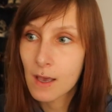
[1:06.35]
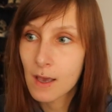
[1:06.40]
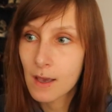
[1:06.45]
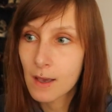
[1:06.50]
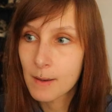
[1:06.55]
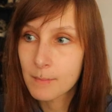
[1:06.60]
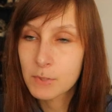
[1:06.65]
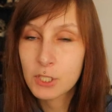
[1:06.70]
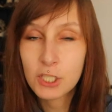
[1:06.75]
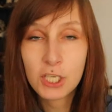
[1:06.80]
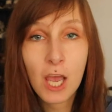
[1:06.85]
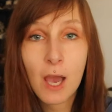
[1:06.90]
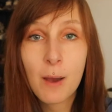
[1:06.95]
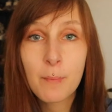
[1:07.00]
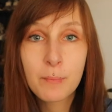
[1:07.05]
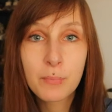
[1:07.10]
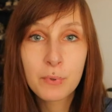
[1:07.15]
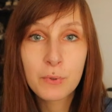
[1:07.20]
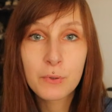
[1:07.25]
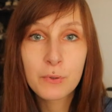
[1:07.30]
um,
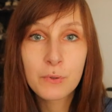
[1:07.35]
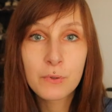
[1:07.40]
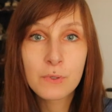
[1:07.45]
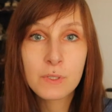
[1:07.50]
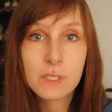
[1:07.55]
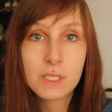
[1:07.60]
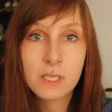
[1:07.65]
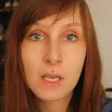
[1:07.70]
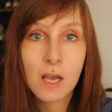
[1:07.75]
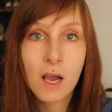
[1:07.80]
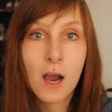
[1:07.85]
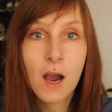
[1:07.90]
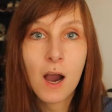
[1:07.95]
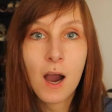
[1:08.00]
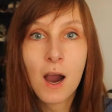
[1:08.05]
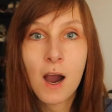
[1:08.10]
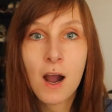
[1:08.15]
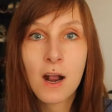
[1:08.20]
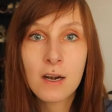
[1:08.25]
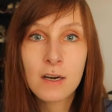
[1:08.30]
shampoos
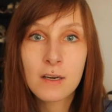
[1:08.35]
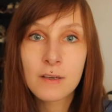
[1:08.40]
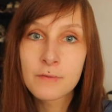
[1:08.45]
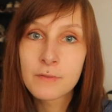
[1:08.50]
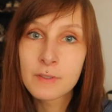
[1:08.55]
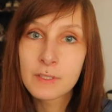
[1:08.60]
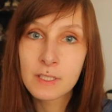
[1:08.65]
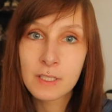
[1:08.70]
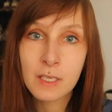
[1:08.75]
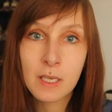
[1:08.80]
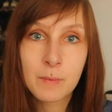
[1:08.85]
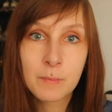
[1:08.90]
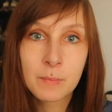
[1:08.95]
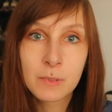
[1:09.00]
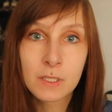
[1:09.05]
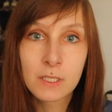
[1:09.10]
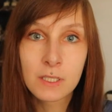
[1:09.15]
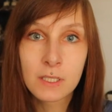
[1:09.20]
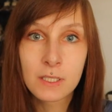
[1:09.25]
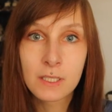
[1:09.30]
are
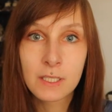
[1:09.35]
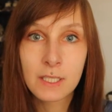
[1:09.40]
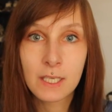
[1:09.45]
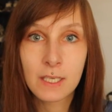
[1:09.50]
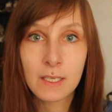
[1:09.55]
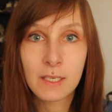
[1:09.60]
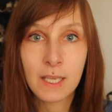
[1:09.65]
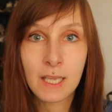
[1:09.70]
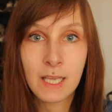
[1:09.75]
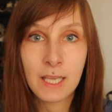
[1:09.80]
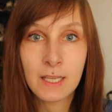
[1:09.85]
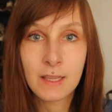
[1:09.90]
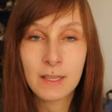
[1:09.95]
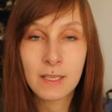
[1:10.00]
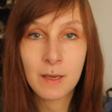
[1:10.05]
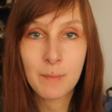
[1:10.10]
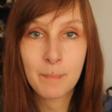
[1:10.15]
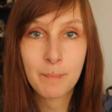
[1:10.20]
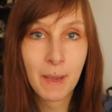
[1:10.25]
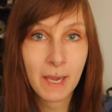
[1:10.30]
available in
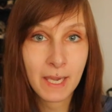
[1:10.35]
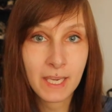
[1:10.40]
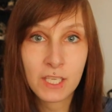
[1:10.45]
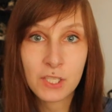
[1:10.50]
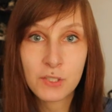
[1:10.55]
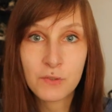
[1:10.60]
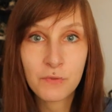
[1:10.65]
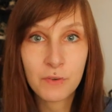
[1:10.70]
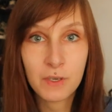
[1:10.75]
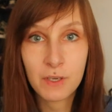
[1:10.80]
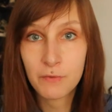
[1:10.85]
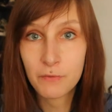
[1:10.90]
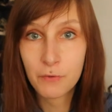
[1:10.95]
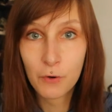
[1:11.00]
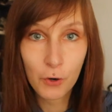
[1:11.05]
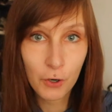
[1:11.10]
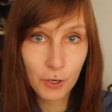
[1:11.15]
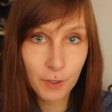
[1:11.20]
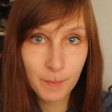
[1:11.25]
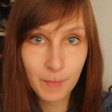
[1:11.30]
package-free
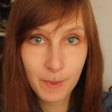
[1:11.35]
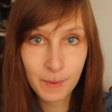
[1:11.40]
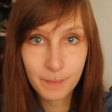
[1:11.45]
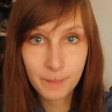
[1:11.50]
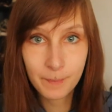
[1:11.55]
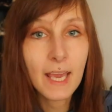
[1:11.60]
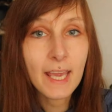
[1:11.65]
form.